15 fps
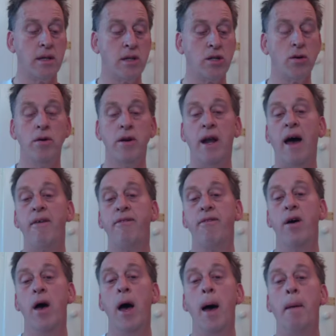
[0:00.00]
sure enough,
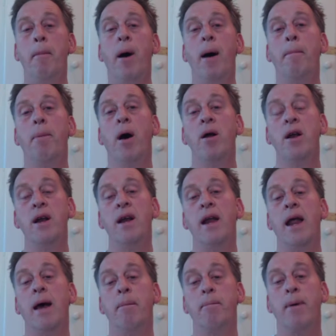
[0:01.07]
my opponent
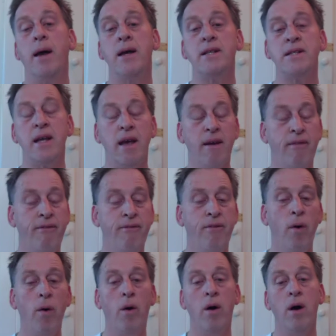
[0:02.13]
now plays
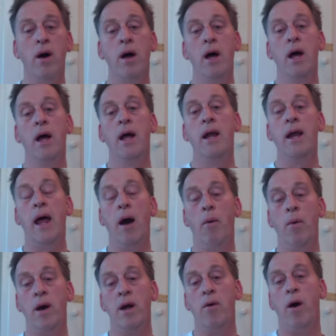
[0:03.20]
f4. Now
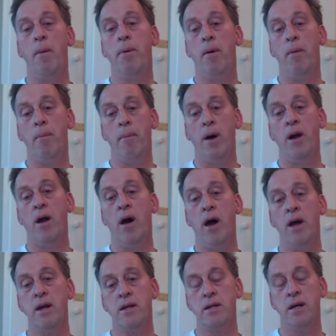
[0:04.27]
where do I put my
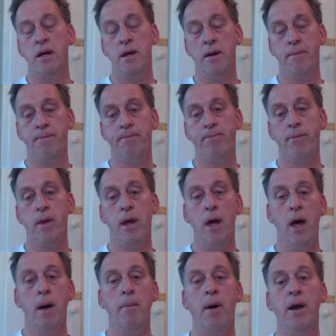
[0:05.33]
knight?
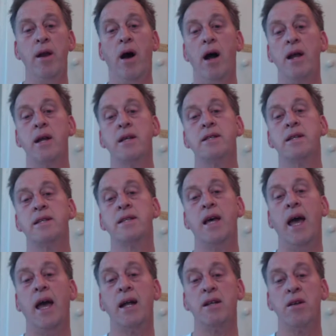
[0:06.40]
My knight is
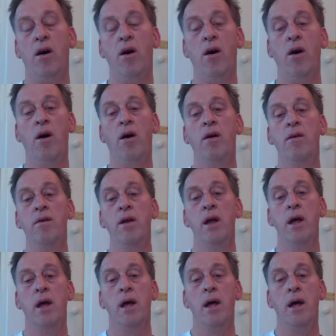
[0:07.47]
attacked on
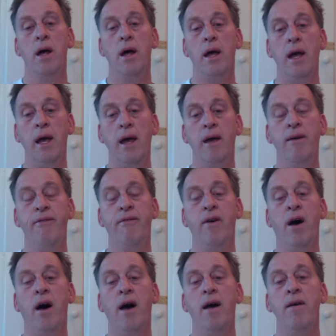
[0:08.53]

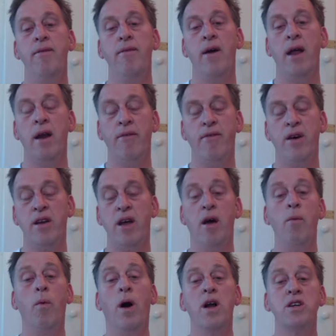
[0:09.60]
e5, and if I
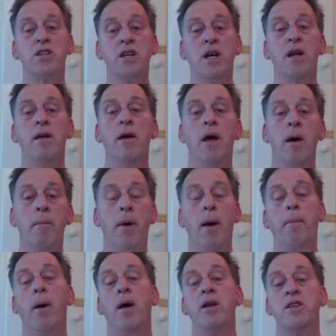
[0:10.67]
don't watch it, my
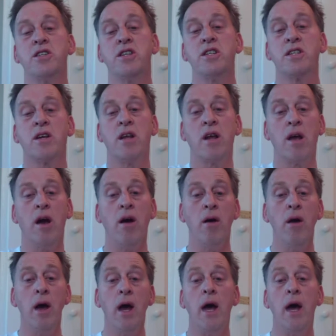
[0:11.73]
opponent's just going to go